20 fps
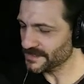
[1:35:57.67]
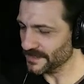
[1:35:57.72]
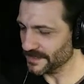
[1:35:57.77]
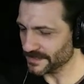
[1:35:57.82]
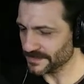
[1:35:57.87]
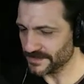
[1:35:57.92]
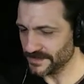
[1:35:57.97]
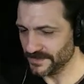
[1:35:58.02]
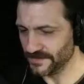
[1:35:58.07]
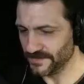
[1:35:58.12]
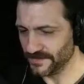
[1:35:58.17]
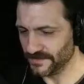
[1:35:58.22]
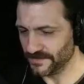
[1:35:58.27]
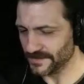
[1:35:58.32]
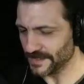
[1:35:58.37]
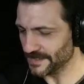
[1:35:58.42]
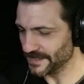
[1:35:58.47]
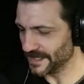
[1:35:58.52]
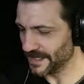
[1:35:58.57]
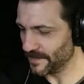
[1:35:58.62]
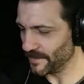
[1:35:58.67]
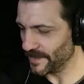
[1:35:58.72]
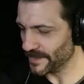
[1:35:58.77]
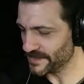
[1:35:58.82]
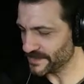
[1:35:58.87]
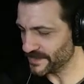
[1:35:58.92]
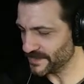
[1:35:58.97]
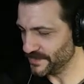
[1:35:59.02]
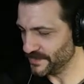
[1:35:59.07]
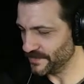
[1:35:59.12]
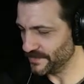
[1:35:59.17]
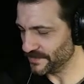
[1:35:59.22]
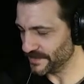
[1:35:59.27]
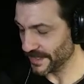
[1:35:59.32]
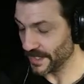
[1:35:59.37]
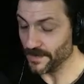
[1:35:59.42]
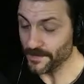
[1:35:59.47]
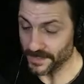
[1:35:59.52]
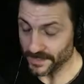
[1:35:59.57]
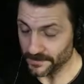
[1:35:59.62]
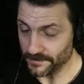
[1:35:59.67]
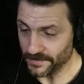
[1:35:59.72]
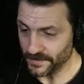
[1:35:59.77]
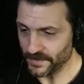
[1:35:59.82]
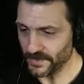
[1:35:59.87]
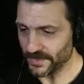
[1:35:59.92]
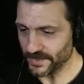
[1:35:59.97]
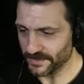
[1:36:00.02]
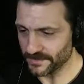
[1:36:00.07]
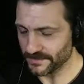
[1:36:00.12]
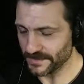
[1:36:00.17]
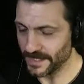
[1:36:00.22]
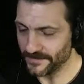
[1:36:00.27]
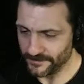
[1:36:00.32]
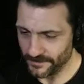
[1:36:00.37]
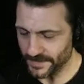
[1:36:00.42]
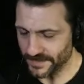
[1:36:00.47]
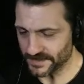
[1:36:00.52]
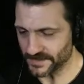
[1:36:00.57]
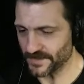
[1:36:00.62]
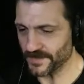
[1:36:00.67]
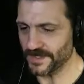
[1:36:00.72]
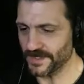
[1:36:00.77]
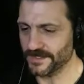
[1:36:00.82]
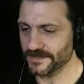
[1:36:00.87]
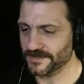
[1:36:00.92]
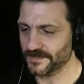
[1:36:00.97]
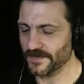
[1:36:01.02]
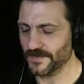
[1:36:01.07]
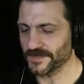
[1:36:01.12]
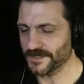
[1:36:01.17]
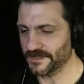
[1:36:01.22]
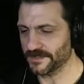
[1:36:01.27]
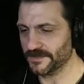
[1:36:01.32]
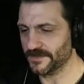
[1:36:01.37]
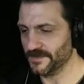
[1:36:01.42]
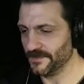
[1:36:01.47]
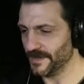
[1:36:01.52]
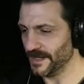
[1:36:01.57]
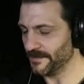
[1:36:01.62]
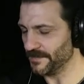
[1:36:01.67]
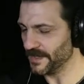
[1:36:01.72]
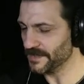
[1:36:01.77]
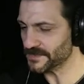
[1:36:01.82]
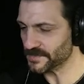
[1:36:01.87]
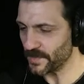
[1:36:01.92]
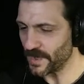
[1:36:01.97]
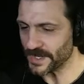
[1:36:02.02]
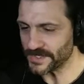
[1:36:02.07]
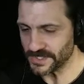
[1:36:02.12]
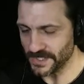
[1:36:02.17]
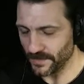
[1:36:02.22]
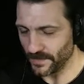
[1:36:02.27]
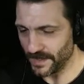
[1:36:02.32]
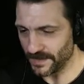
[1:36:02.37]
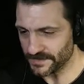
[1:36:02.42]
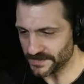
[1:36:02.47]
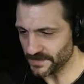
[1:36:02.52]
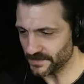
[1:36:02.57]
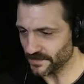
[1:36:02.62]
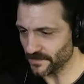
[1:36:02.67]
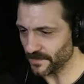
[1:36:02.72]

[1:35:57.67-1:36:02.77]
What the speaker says: like two. I think I watched two like on my computer. I have a big screen, so it wasn't too bad. But I was watching it while I was doing